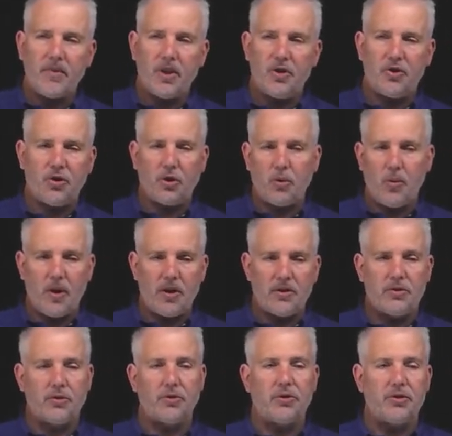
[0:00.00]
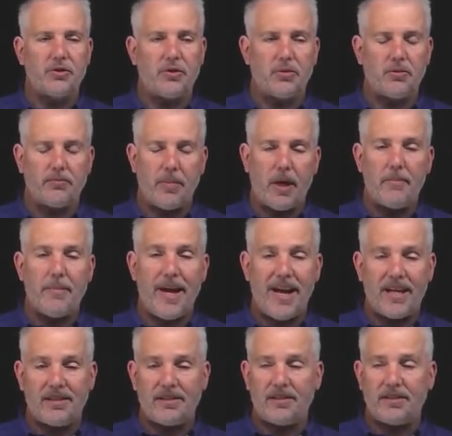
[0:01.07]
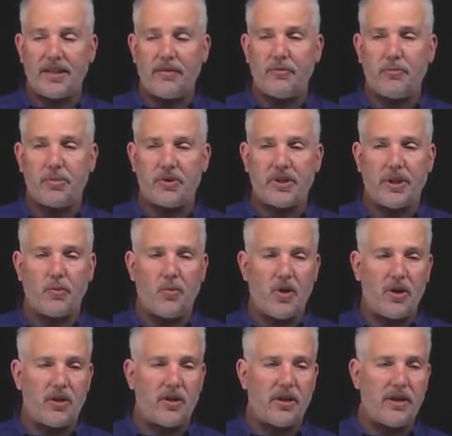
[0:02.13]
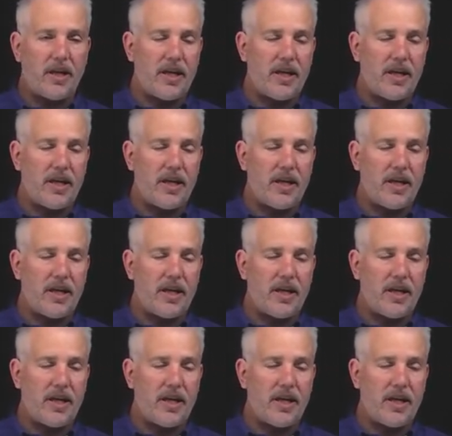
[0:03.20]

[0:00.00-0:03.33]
sugar water solution. So by mass, 7% water and